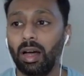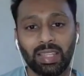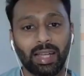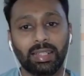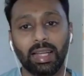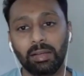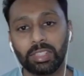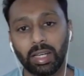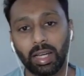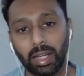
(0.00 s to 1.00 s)
that
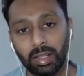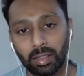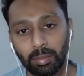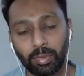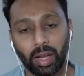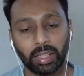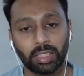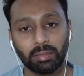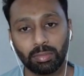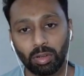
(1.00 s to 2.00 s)
helps again the
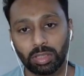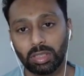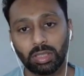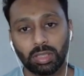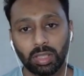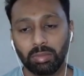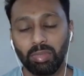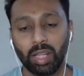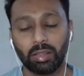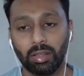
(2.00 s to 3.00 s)
production process. It
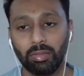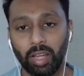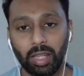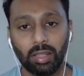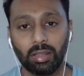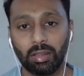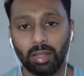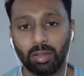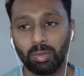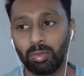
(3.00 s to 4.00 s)
makes it very
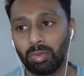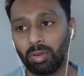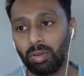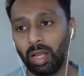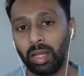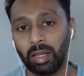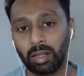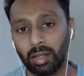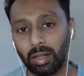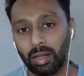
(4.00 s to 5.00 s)
easy to like
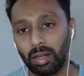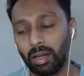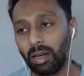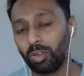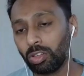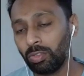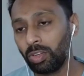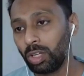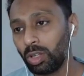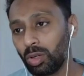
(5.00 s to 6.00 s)
use a
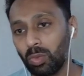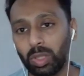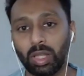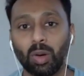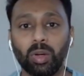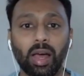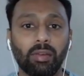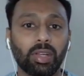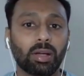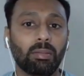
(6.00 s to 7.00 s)
video without
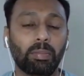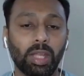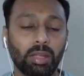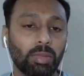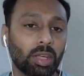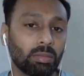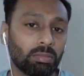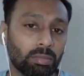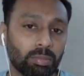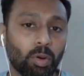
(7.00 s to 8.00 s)
having a
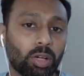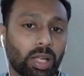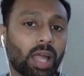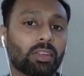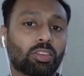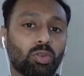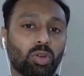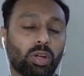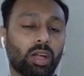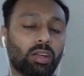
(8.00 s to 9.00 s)
premium podcast
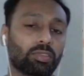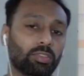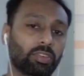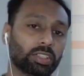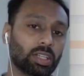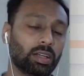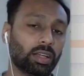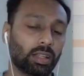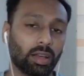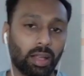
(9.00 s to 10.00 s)
studio kind of a
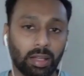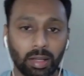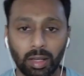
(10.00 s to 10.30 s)
facility, right?